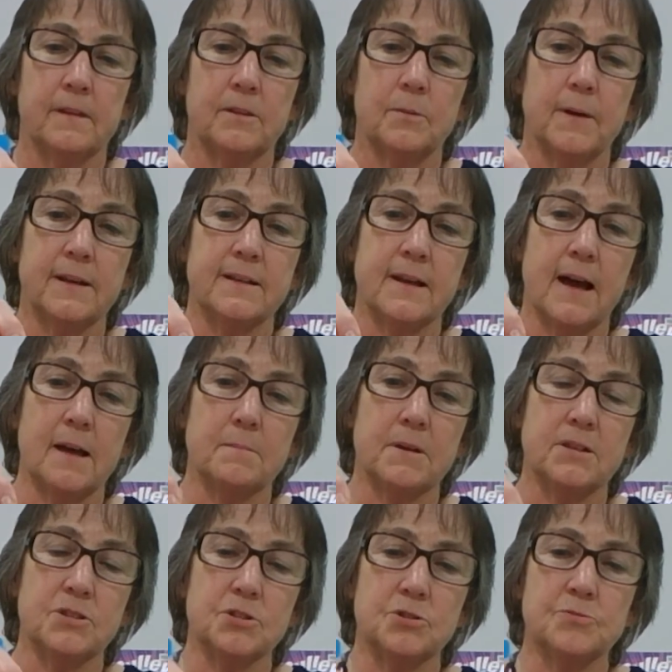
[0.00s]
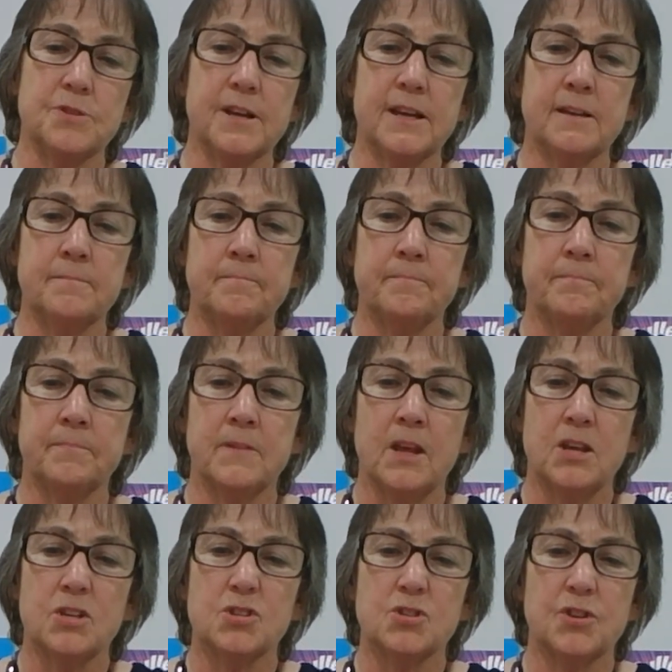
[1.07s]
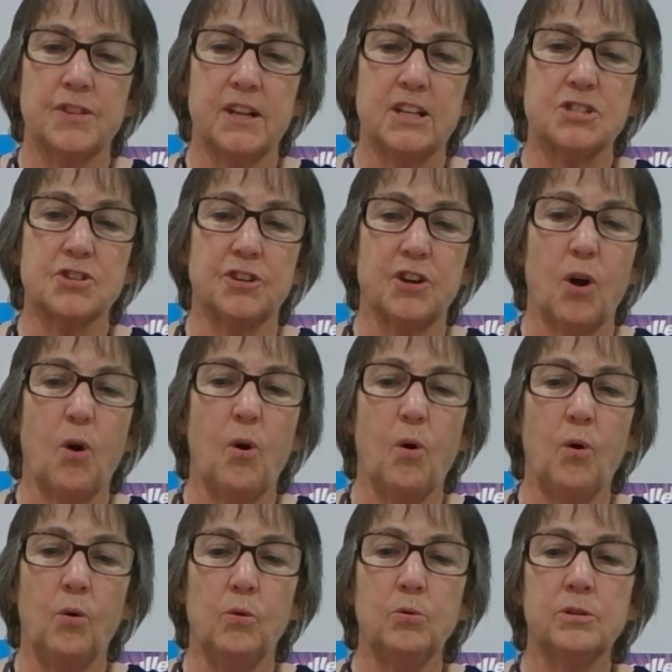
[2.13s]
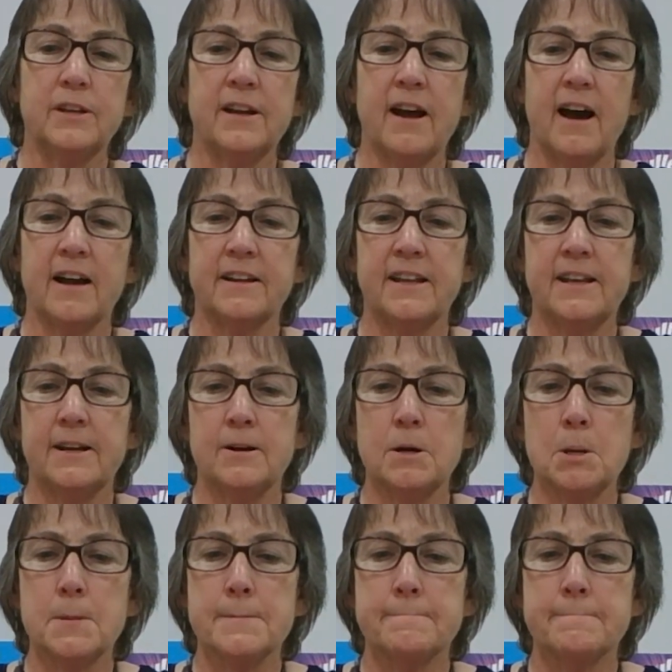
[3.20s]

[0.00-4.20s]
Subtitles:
I tie my string so that it's going to hold it on here.